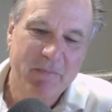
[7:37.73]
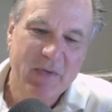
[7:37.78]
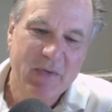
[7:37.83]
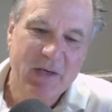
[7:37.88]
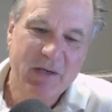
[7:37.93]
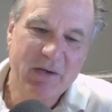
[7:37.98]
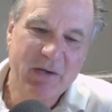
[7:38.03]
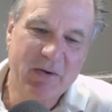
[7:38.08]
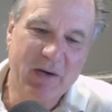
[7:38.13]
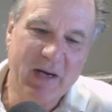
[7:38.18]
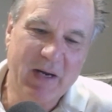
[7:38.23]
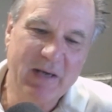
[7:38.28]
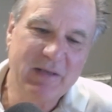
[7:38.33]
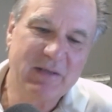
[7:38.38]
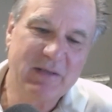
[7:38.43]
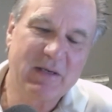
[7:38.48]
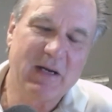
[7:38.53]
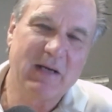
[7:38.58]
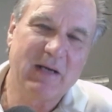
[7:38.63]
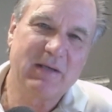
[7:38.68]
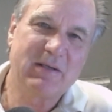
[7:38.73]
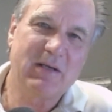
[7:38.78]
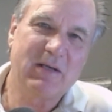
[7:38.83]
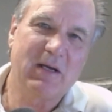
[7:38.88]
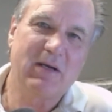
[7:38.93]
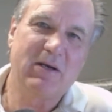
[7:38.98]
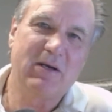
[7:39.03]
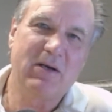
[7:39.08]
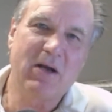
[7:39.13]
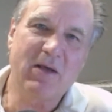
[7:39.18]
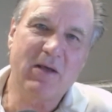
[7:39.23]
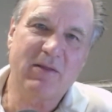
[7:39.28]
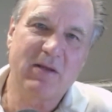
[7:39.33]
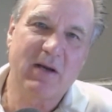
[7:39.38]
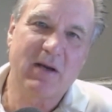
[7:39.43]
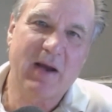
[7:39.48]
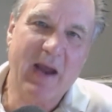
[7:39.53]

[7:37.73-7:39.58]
You know, Einstein said nothing